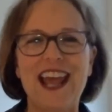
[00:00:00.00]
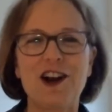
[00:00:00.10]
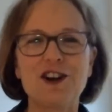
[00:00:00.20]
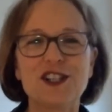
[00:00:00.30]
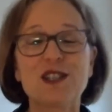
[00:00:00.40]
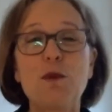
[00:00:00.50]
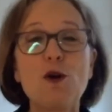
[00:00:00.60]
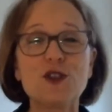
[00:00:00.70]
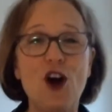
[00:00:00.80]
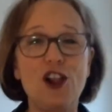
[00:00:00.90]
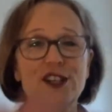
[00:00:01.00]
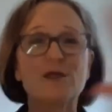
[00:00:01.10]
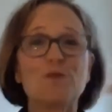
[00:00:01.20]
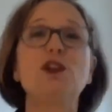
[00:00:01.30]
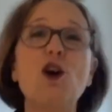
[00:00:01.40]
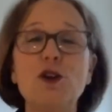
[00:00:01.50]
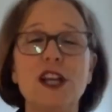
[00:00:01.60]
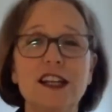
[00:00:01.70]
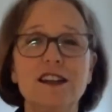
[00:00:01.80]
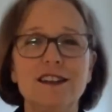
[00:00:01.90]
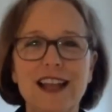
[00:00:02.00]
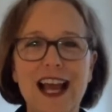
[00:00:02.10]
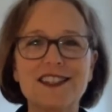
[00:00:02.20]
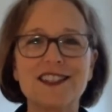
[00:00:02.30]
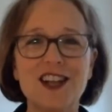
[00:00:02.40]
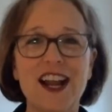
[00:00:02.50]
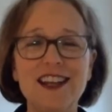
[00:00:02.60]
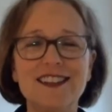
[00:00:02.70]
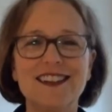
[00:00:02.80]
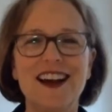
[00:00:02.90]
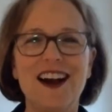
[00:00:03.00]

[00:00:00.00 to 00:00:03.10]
and our disposal exploded last night